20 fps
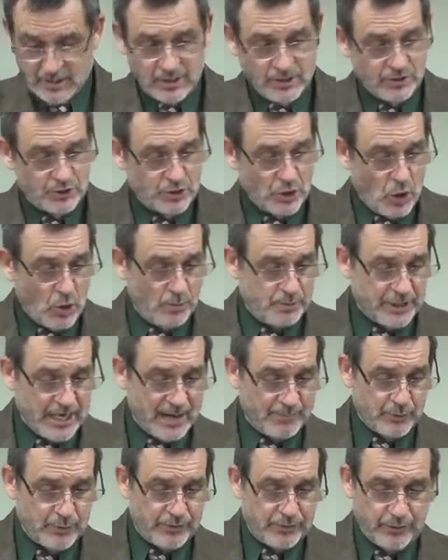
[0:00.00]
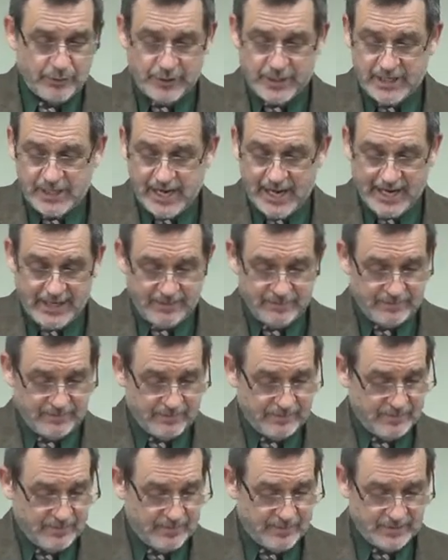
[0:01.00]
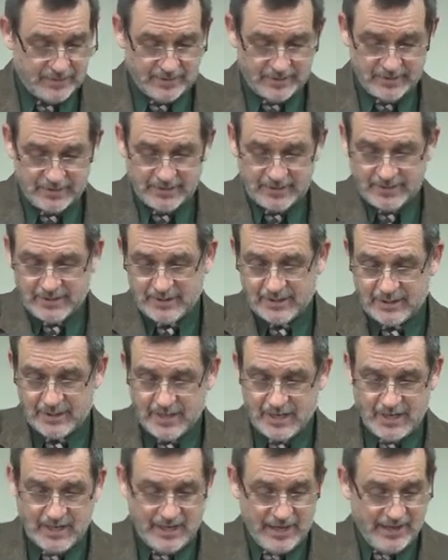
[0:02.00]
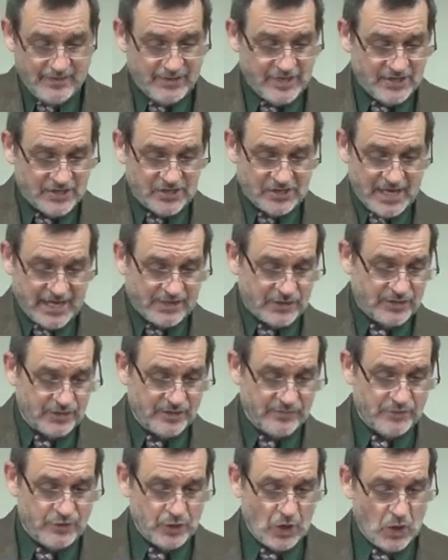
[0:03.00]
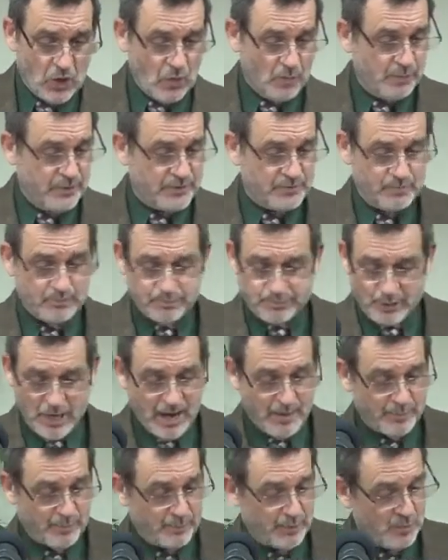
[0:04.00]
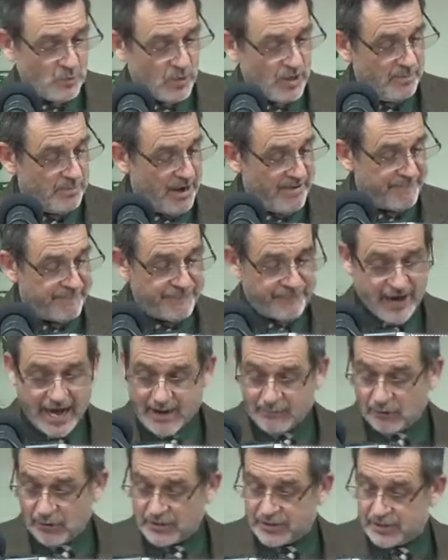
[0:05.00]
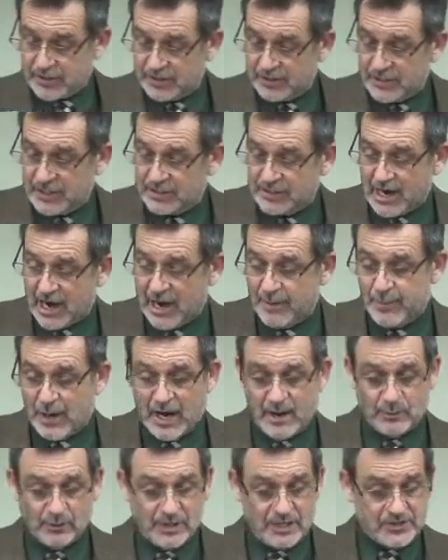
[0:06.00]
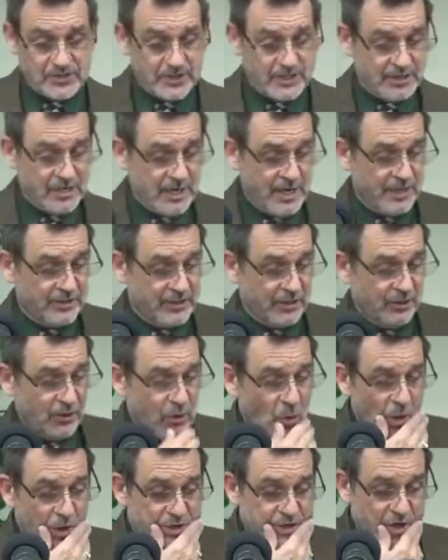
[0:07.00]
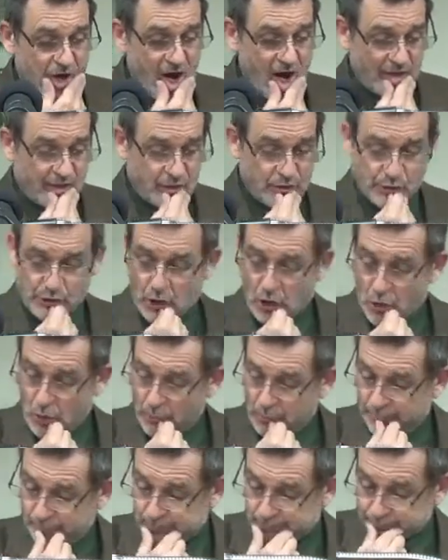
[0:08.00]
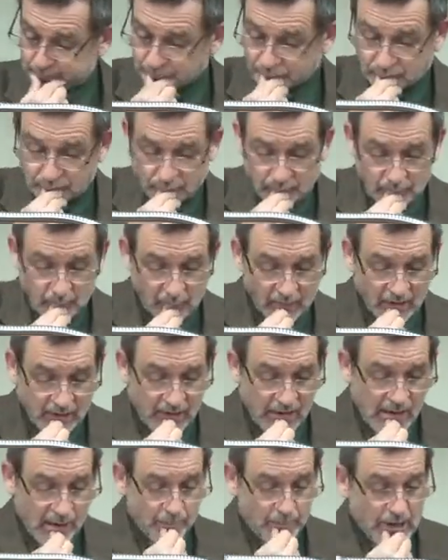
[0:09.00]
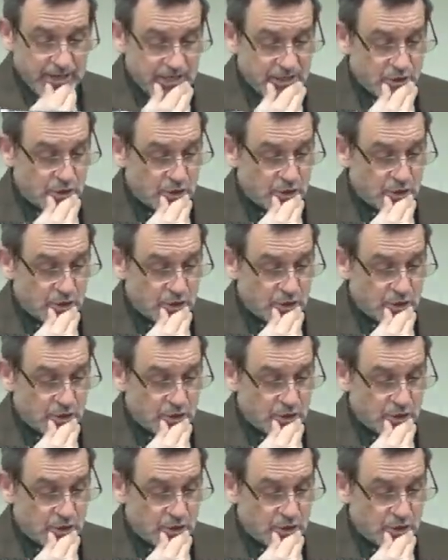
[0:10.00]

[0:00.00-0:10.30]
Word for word: Job chapter 38. And this section of Job is probably one of my favorites in the entire Bible, listening to the Lord talk to Job. But in